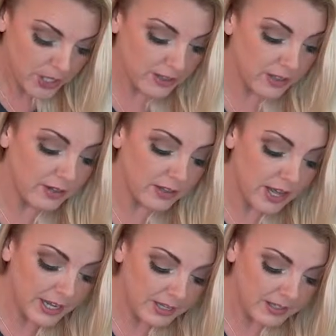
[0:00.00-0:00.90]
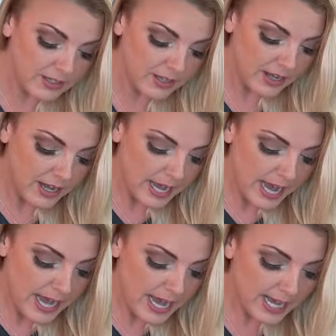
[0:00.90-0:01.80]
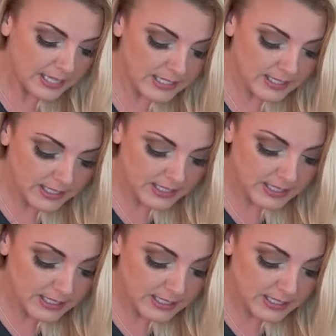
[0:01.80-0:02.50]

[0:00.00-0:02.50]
and they're light, and it's a